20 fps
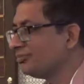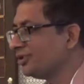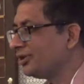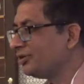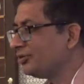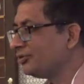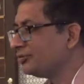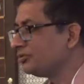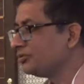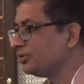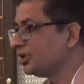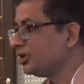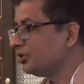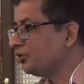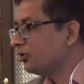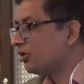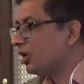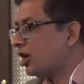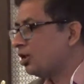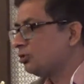You
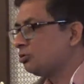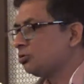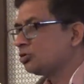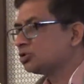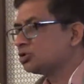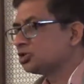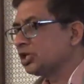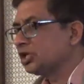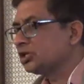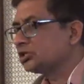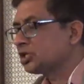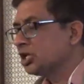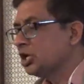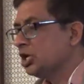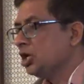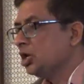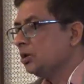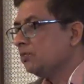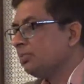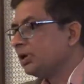know all those things.
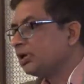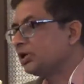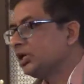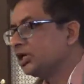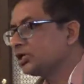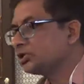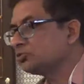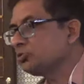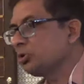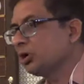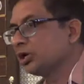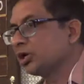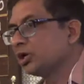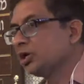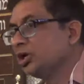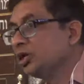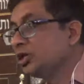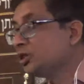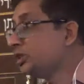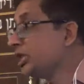But guess what?
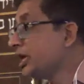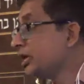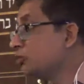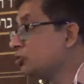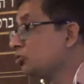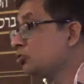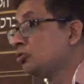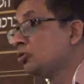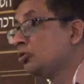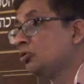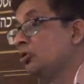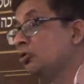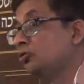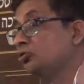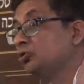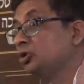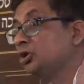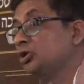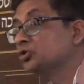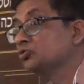They don't know
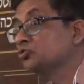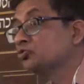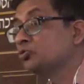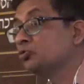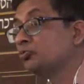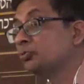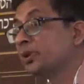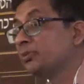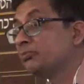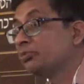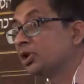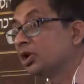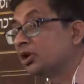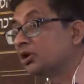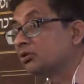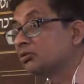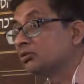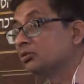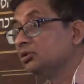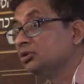who those two people
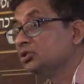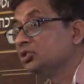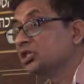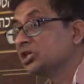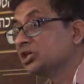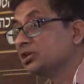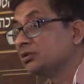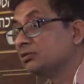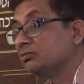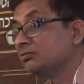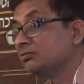are still.